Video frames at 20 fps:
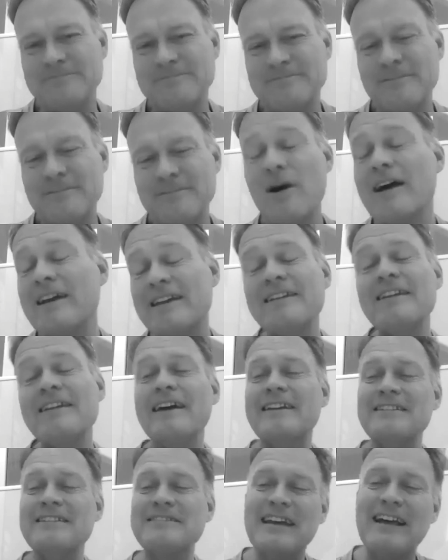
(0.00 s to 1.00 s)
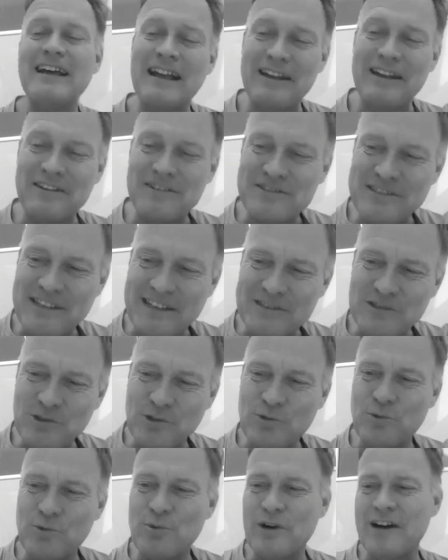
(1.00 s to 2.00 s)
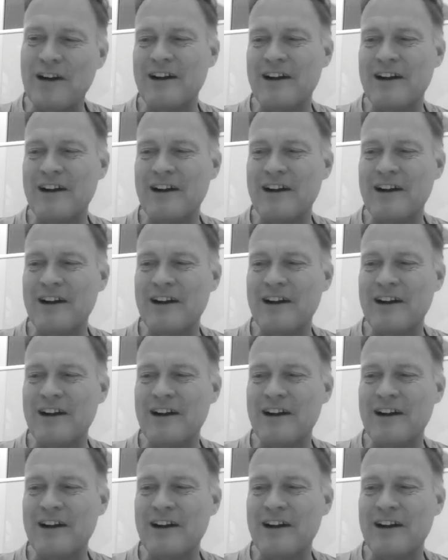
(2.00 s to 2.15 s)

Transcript: No, I can tell, Anders, that you,